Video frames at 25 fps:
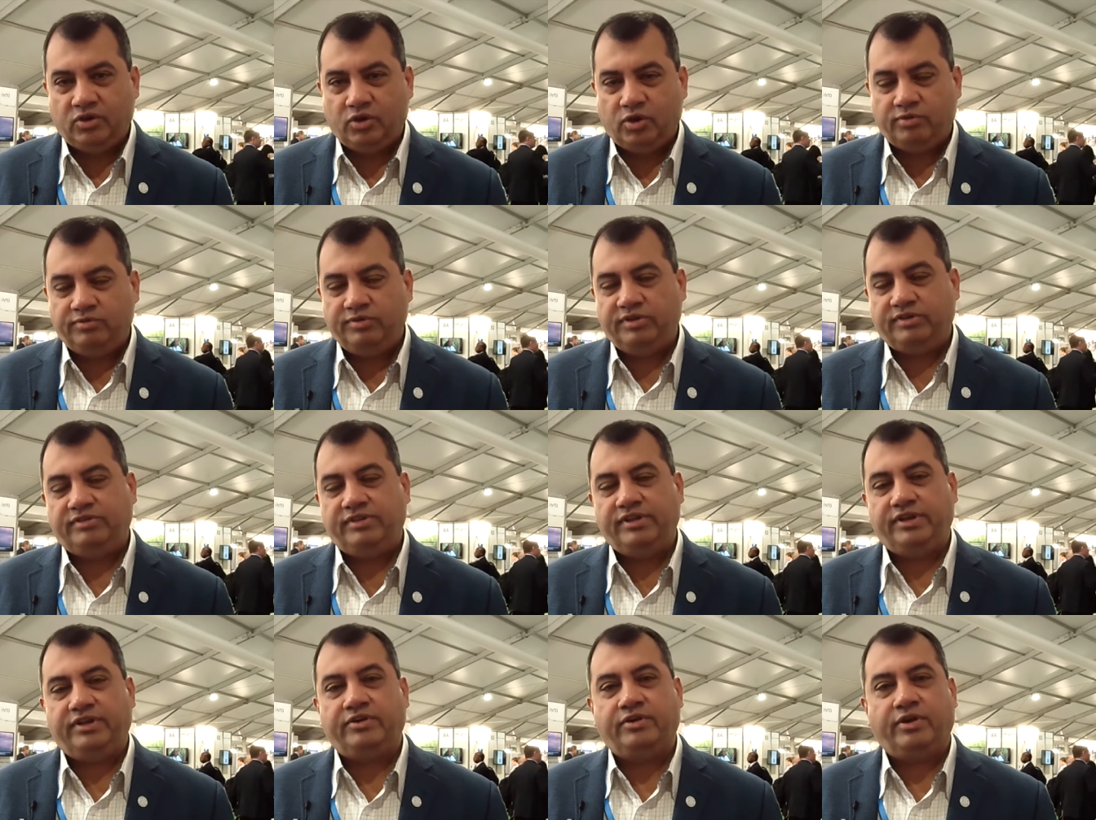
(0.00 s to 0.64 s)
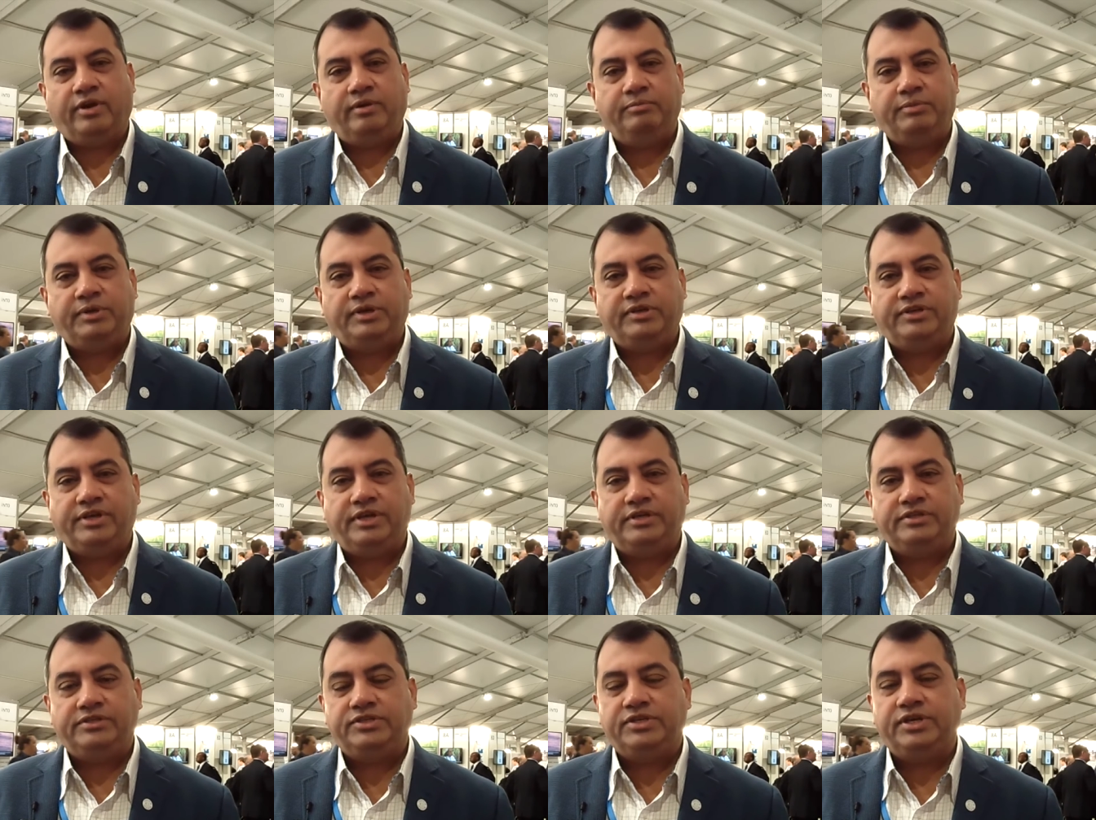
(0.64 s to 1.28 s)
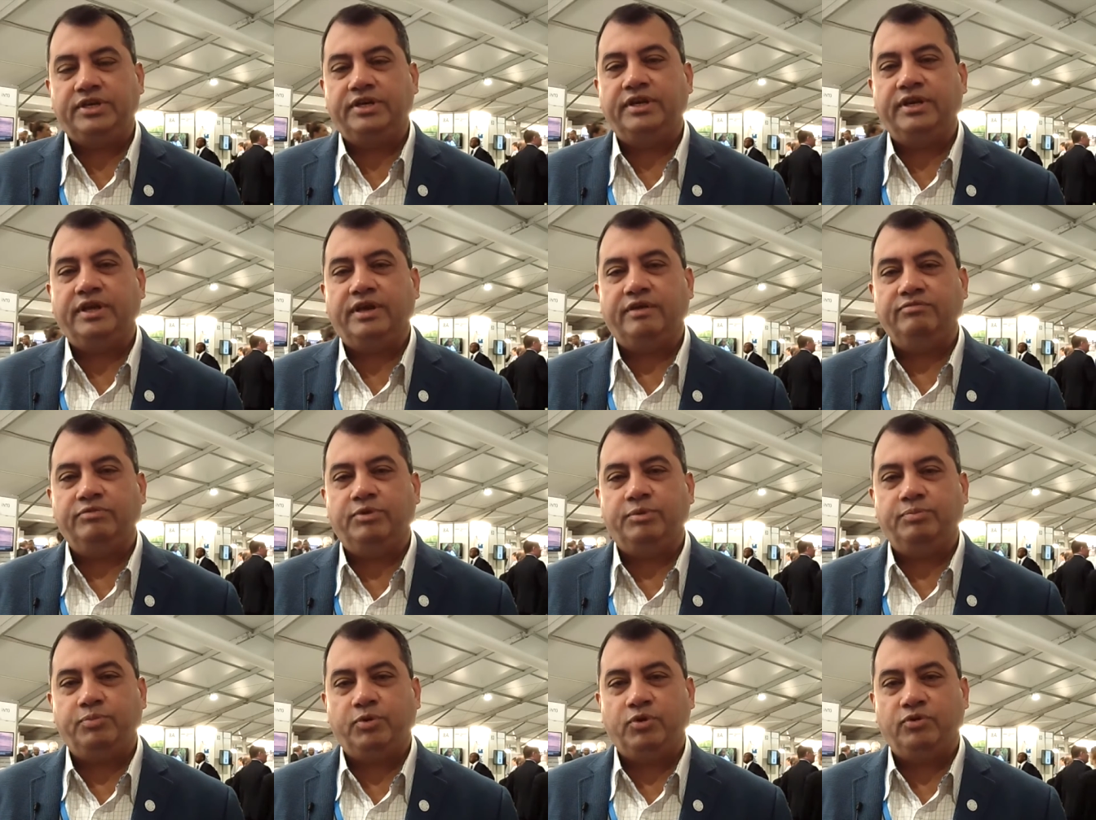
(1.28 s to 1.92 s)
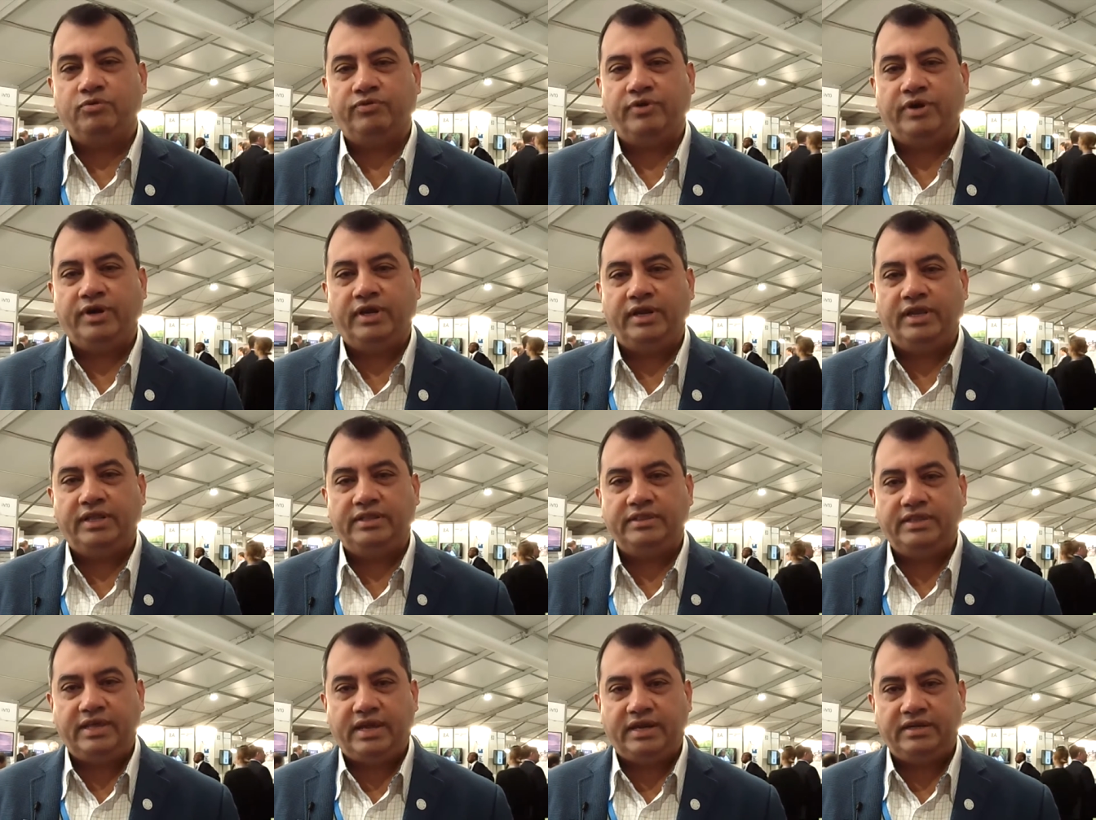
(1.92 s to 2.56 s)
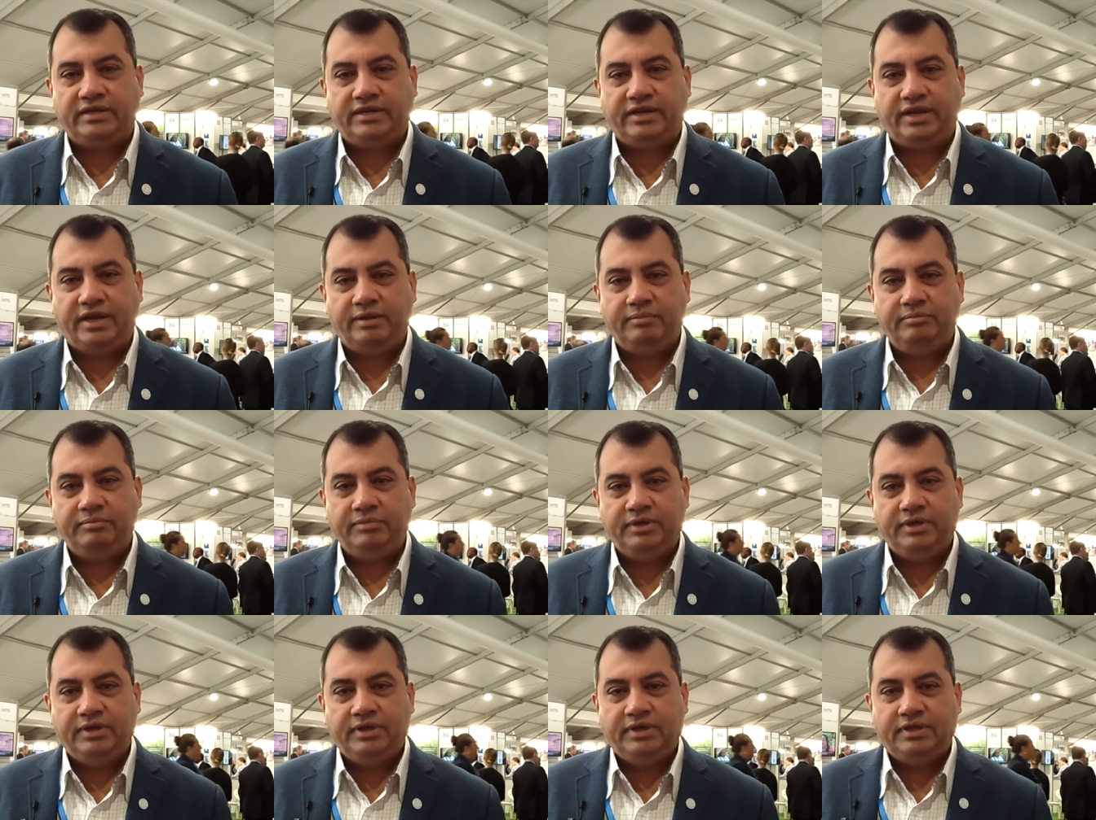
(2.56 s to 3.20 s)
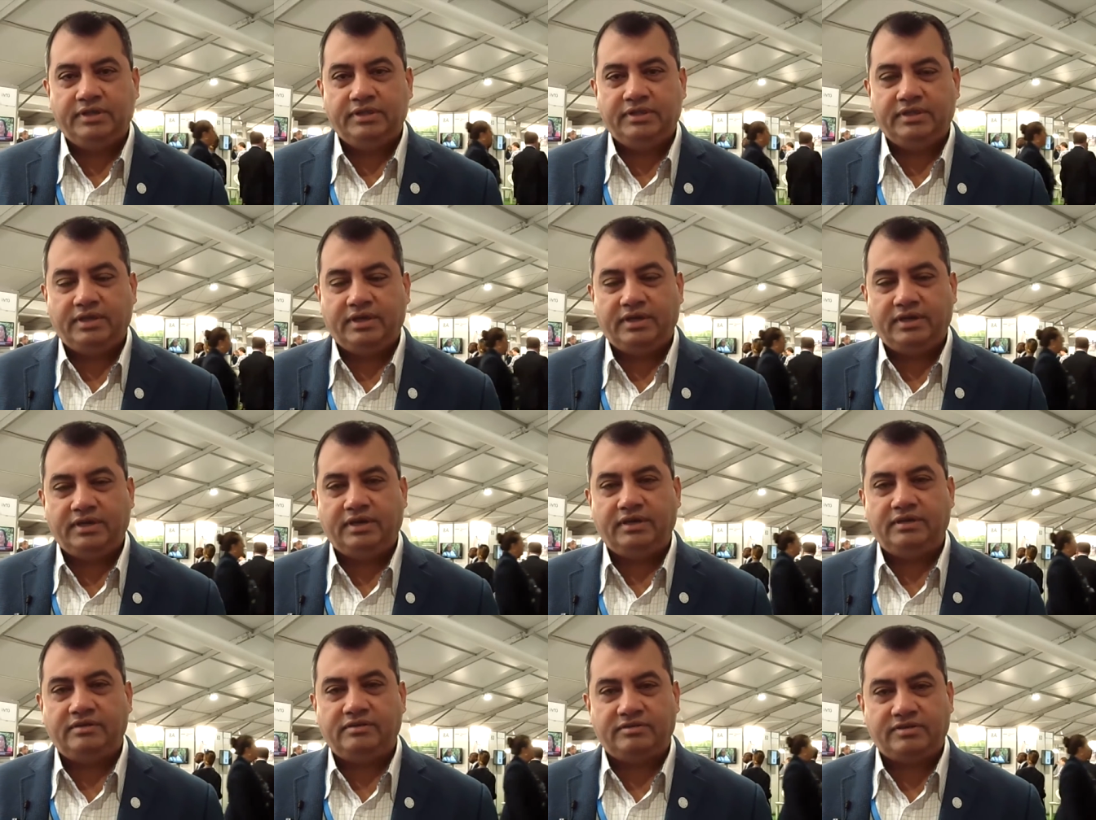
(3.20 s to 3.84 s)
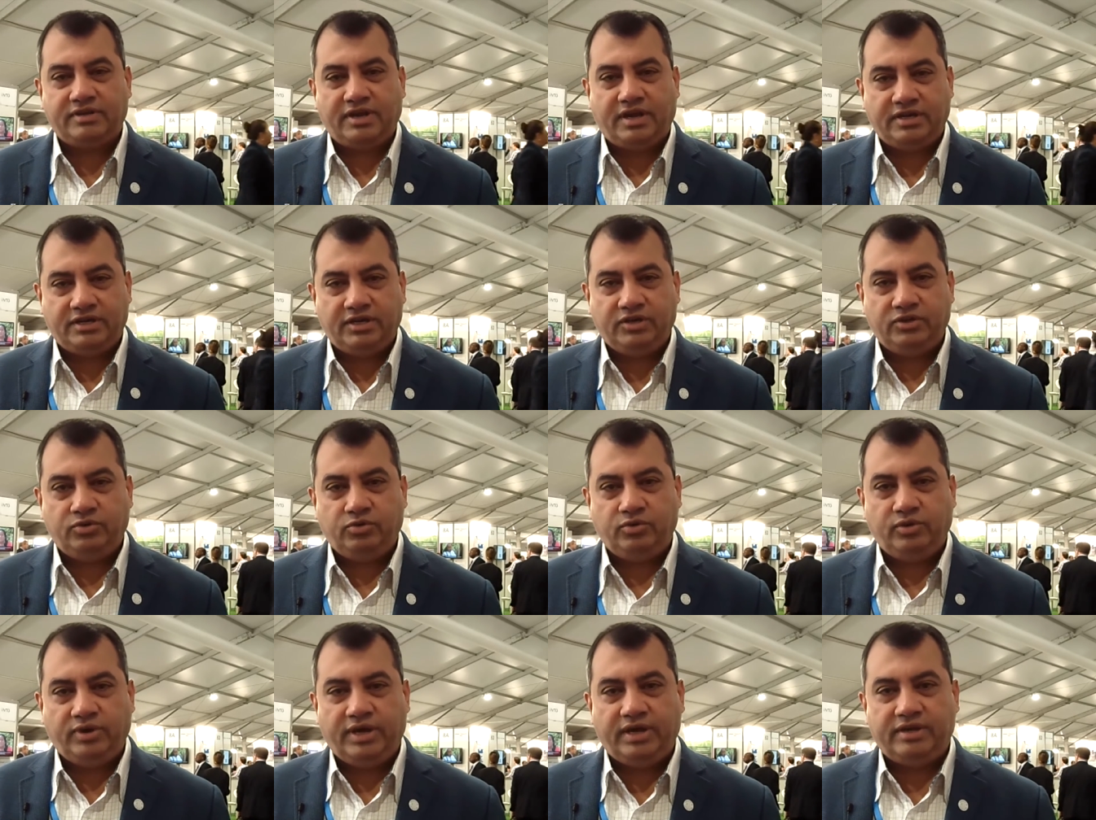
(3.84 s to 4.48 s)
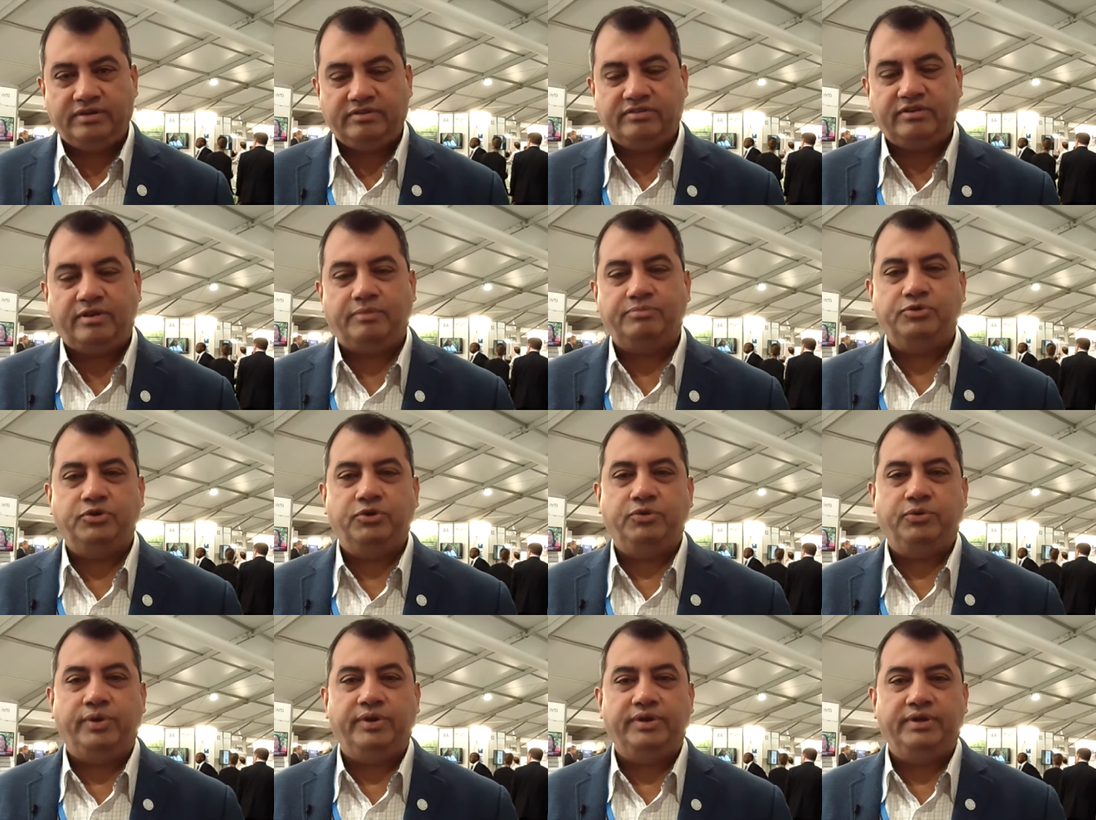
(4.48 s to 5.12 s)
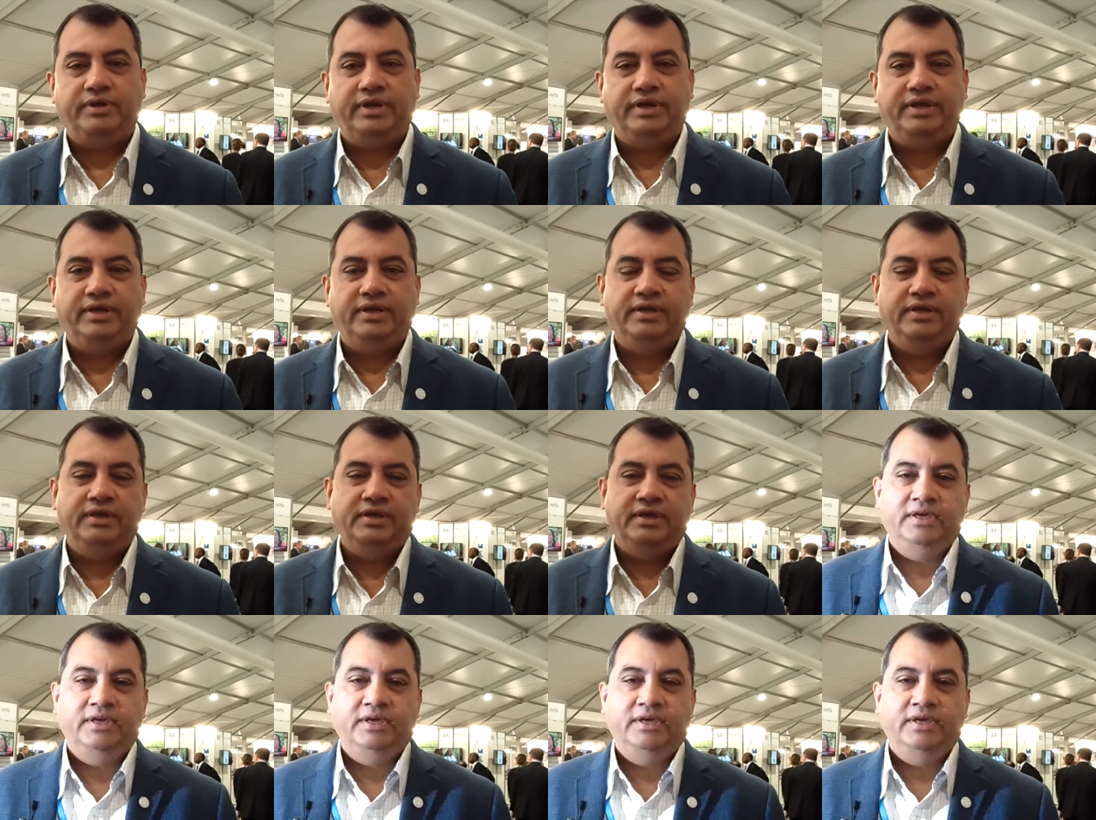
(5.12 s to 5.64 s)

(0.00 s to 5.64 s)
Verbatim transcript: Obviously, climate change didn't have the profile at that time that it started to get subsequently.